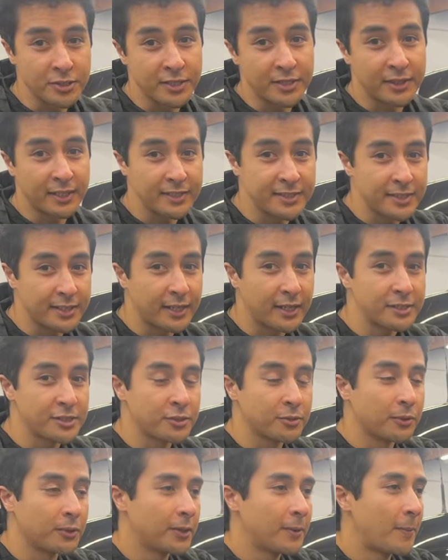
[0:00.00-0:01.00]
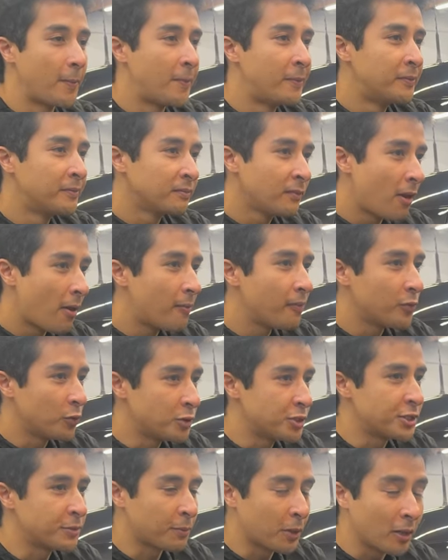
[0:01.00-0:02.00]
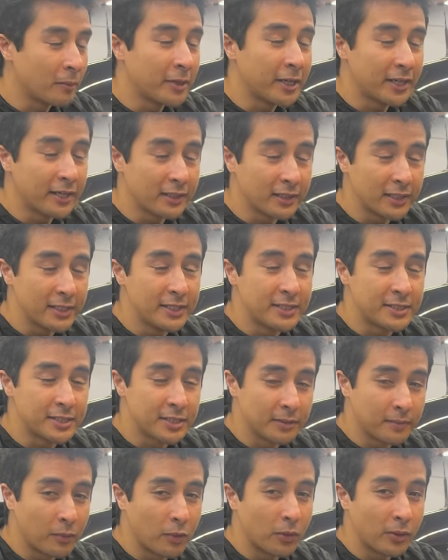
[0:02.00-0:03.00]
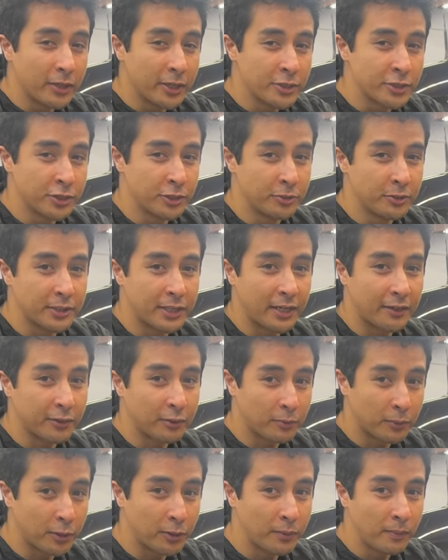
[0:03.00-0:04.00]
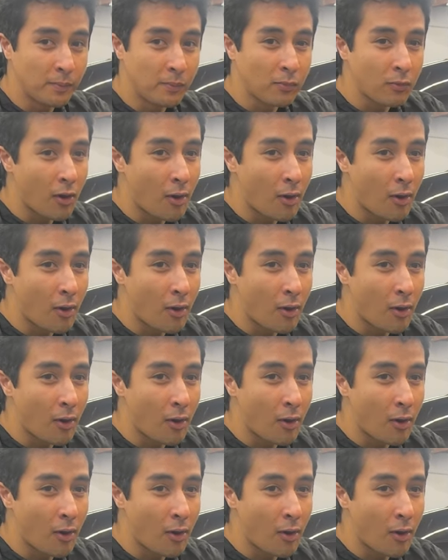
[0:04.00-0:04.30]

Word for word: and things of that sort, which is probably going to lead to more issues down the road.